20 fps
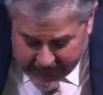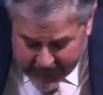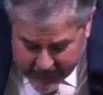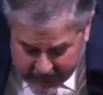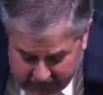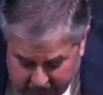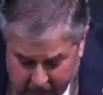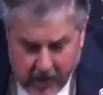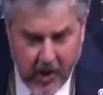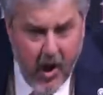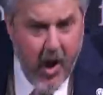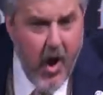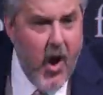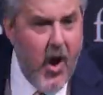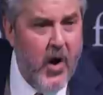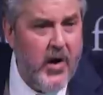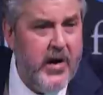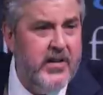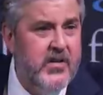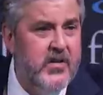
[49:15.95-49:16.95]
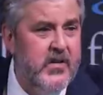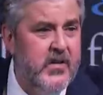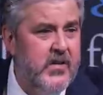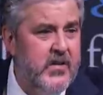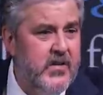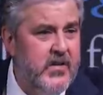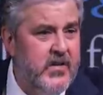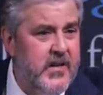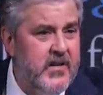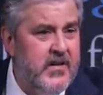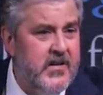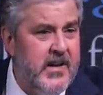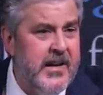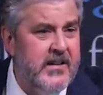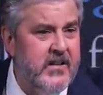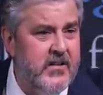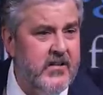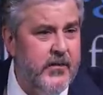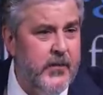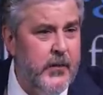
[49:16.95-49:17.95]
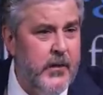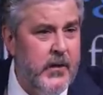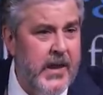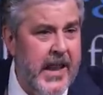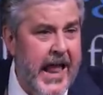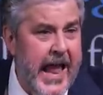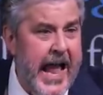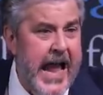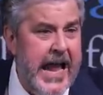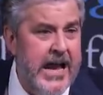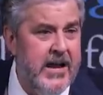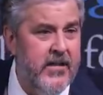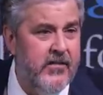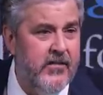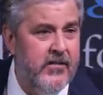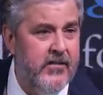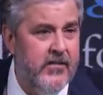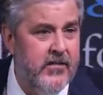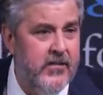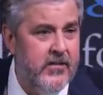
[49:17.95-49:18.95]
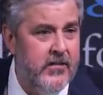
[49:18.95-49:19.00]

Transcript: have lived a long and successful life.